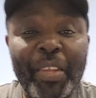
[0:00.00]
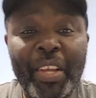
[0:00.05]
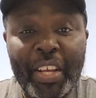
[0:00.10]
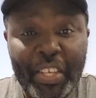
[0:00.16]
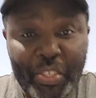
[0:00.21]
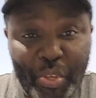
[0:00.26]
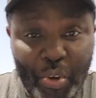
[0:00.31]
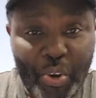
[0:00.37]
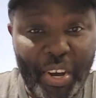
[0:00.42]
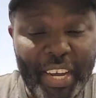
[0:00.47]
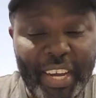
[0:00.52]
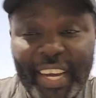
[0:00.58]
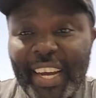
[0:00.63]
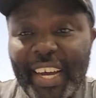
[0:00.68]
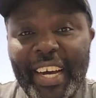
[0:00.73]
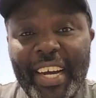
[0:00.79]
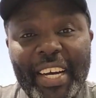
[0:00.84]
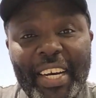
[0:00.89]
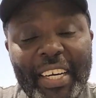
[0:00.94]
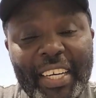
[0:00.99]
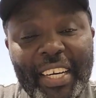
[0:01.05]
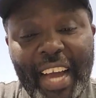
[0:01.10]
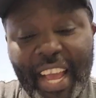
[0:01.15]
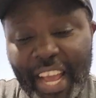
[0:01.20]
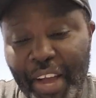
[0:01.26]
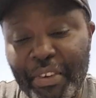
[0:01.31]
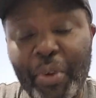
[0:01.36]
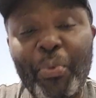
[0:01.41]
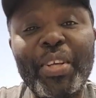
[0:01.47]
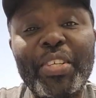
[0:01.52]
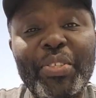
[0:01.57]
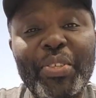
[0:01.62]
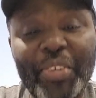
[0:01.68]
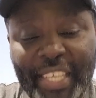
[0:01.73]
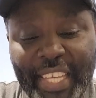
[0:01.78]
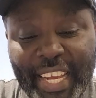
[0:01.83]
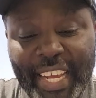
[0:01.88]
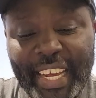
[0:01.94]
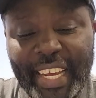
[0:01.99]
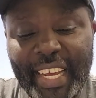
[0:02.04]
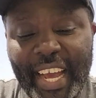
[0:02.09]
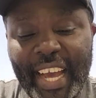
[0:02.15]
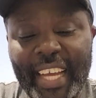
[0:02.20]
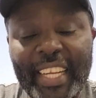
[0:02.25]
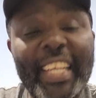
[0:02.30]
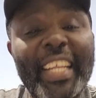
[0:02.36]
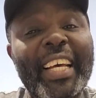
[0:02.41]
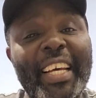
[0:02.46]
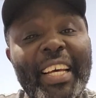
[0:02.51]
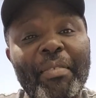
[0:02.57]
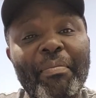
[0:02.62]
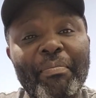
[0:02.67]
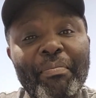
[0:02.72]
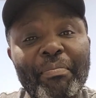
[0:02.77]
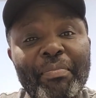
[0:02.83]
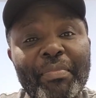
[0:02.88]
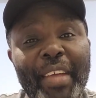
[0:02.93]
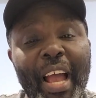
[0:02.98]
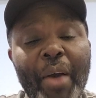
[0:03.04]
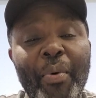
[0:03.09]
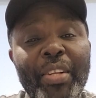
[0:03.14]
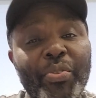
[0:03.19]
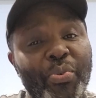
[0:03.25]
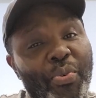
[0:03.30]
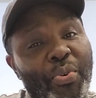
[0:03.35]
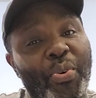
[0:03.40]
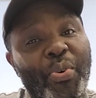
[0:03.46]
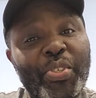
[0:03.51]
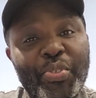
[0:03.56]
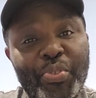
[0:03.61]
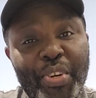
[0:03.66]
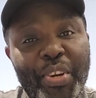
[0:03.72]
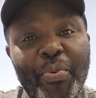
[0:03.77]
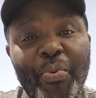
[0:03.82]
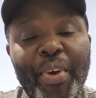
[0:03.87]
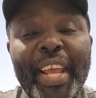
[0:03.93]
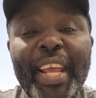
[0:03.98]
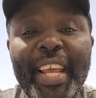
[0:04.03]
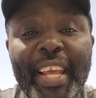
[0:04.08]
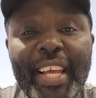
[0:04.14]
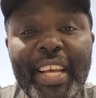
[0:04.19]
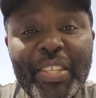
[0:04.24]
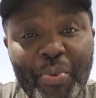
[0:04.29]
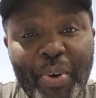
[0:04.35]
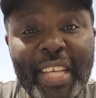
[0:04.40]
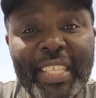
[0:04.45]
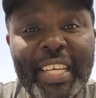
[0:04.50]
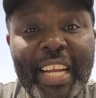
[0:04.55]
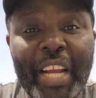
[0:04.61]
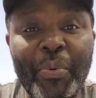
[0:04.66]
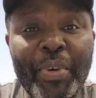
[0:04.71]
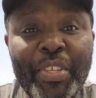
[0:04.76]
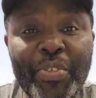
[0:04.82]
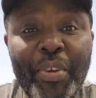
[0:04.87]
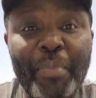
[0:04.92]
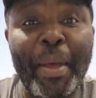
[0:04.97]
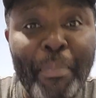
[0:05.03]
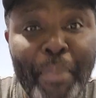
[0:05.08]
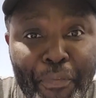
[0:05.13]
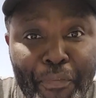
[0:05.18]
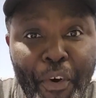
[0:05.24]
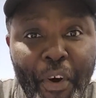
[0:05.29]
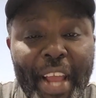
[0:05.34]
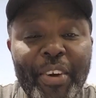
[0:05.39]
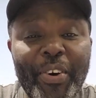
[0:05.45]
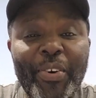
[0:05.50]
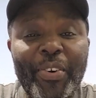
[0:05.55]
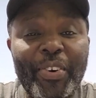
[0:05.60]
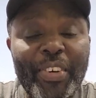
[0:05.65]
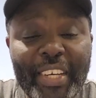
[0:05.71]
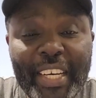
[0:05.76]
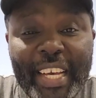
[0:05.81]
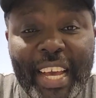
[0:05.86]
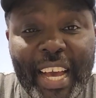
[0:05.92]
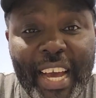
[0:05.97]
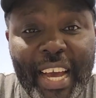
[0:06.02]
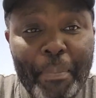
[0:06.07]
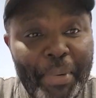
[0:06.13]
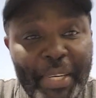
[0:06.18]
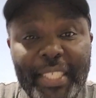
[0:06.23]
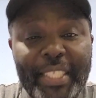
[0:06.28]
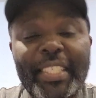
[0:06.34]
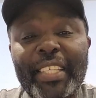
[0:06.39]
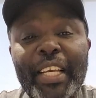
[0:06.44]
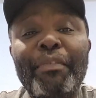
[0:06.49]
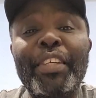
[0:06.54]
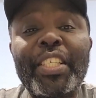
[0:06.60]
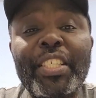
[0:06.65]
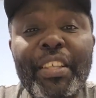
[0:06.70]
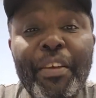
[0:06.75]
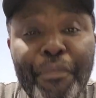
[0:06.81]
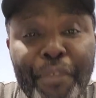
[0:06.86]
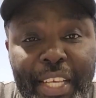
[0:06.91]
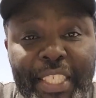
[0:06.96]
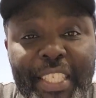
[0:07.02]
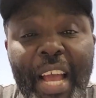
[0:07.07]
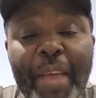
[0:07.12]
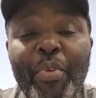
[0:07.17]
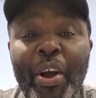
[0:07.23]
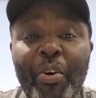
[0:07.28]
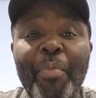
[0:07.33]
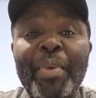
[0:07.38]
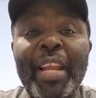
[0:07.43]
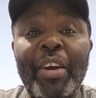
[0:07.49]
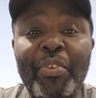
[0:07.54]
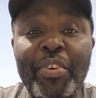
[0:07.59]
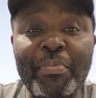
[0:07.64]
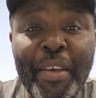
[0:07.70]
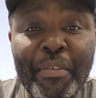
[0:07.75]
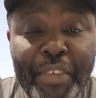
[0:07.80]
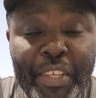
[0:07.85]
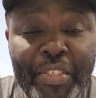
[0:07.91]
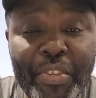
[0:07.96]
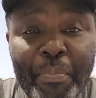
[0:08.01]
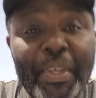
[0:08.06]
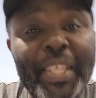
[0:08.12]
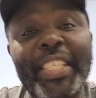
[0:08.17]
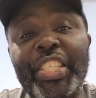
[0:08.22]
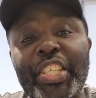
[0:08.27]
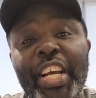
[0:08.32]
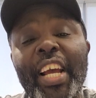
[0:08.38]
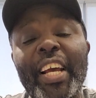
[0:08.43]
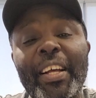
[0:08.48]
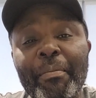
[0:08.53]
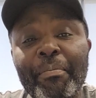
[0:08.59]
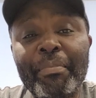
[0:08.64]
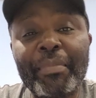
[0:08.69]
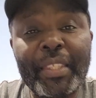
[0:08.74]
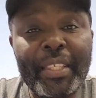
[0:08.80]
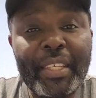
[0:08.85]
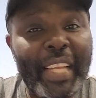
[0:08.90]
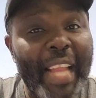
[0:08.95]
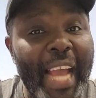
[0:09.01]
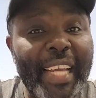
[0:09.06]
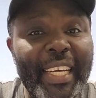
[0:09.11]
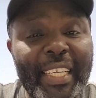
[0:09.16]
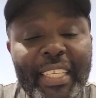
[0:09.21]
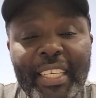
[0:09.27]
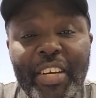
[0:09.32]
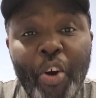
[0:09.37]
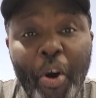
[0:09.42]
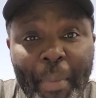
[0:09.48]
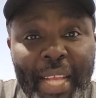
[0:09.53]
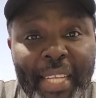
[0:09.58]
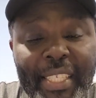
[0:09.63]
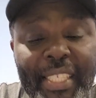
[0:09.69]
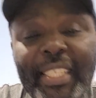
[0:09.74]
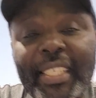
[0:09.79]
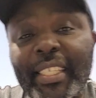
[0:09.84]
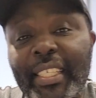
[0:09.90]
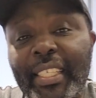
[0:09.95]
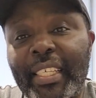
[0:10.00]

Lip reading: So I have a question here and I want to go straight away to answer that question. But before I go, please, if this is the first time you're coming across my video, please share, like, comment.